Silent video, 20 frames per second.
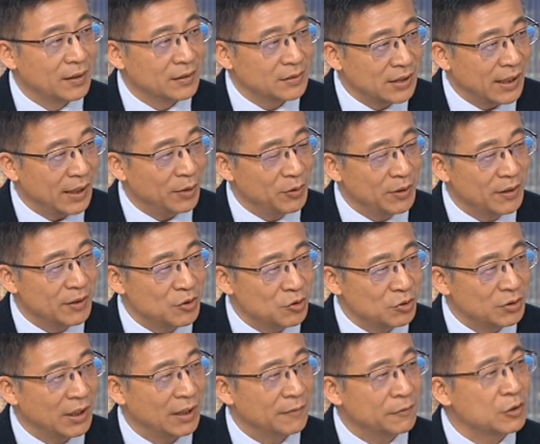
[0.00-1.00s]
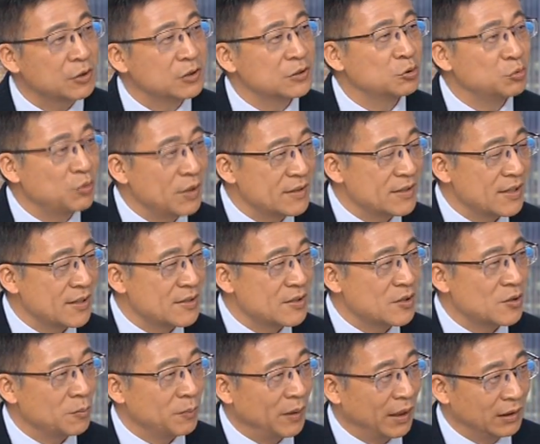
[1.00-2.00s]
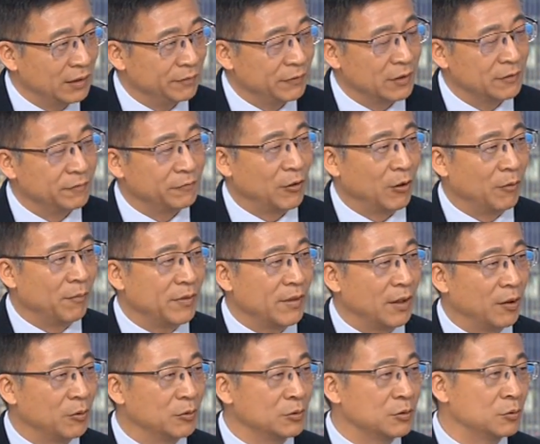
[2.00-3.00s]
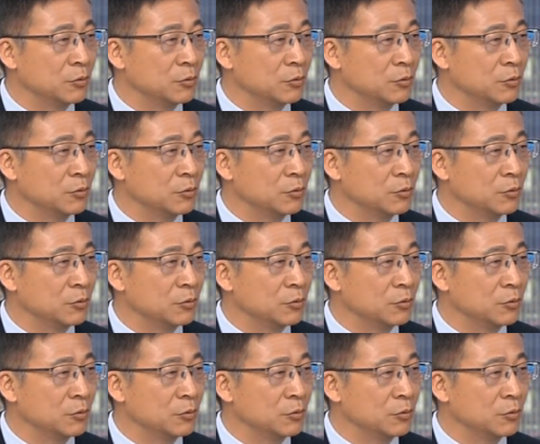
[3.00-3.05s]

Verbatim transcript: Terry should have good reasons to benefit from those